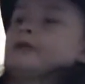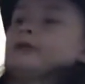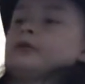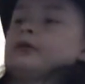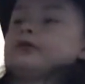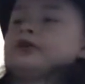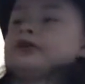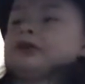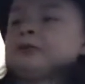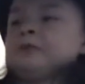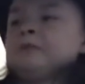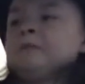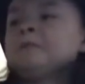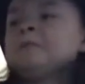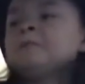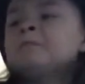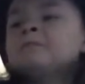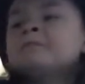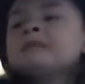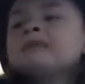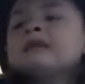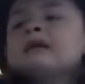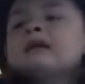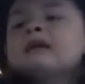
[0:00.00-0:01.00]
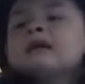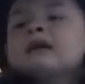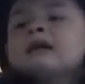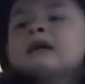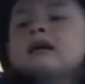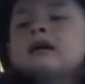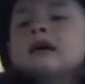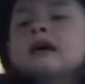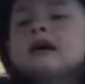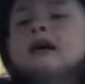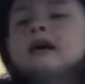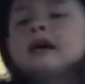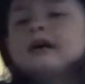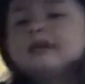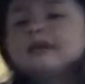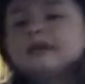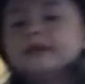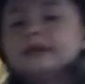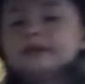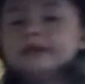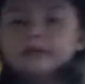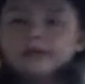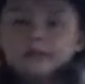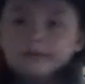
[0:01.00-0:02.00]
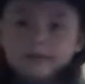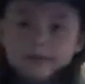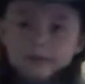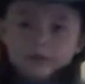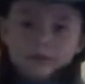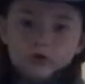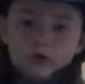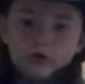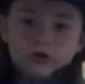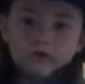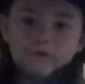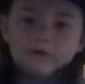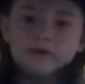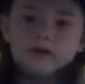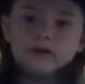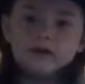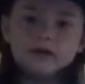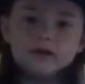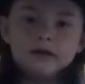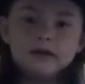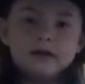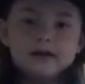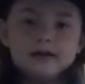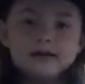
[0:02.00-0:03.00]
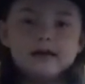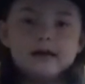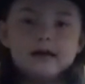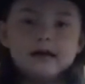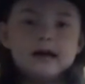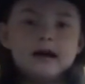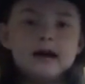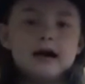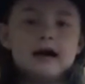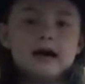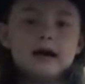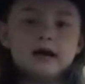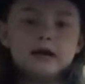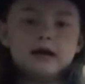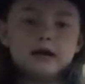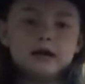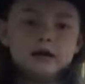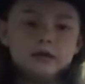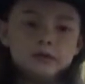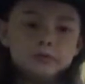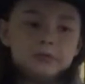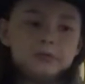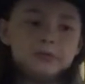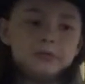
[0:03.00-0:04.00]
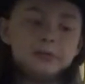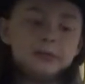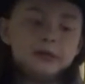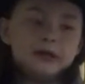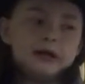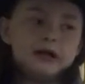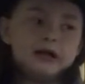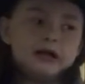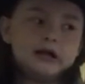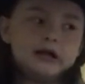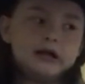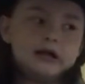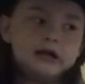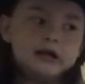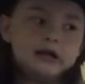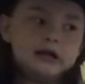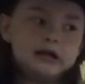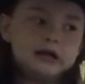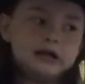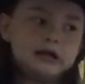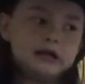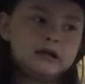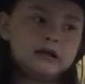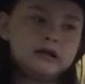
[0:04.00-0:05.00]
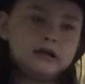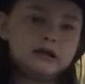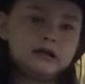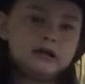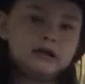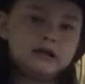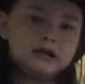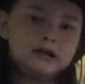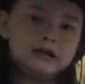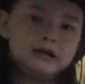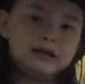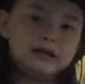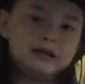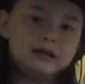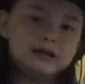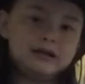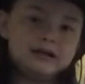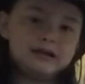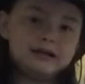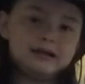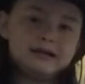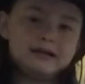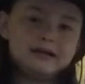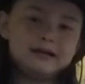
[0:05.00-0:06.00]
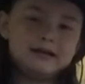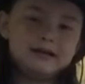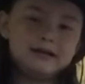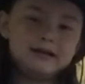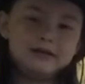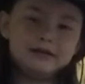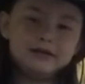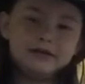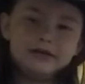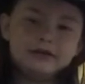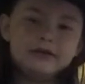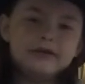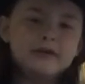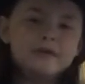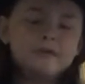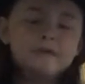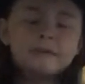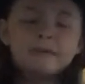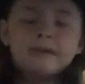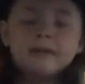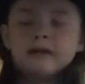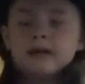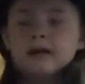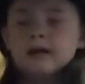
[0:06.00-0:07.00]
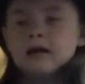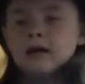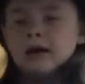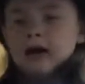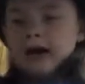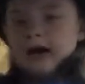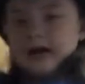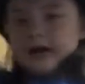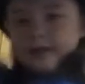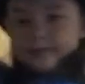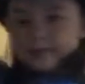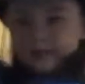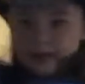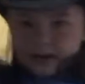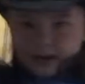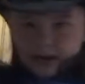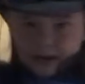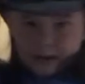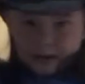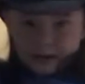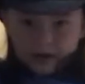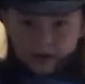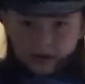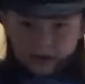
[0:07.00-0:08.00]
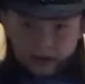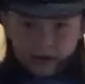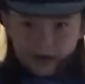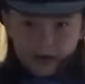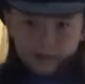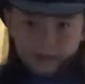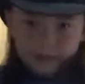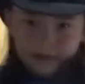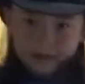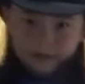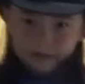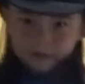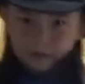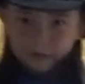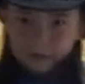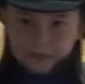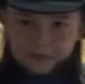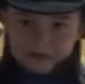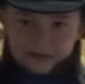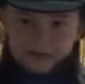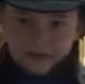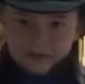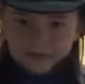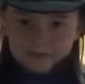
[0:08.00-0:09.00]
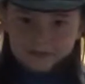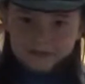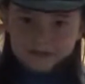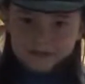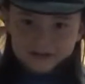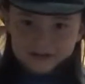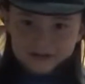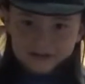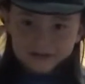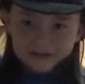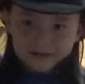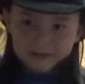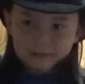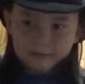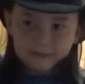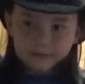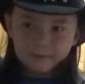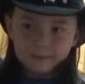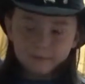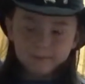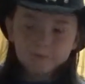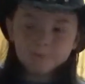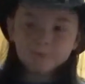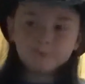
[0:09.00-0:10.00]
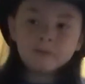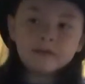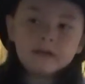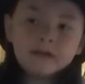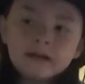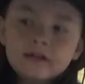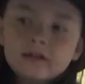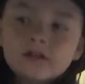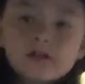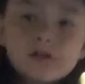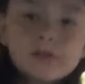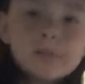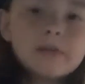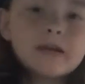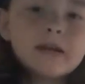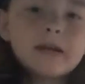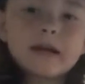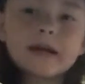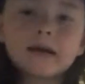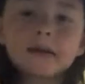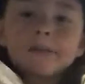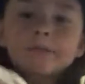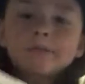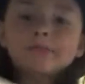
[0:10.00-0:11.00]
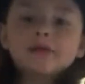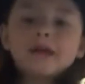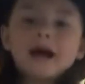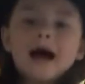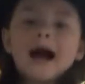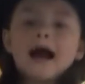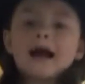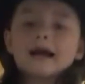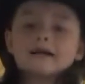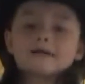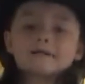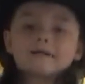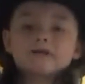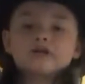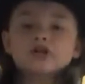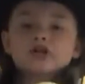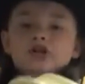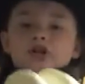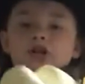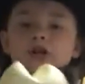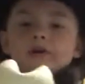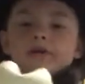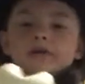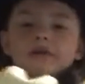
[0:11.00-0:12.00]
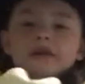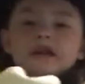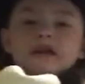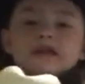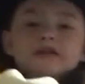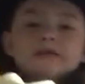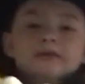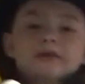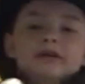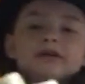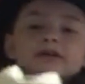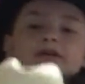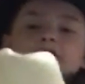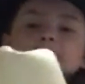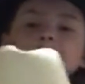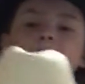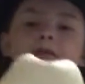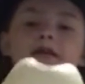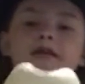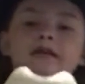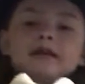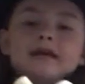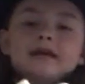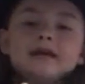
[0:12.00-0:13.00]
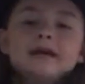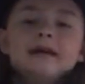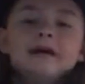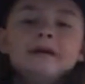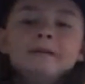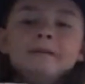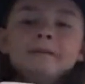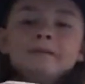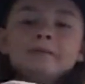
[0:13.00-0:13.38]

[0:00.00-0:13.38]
in the winter. This will be more of a like hat I will be wearing in like, I don't know. I am getting a better cowboy hat. It's going to be the same as this, but it's gonna be like a black version of this, but it's gonna be like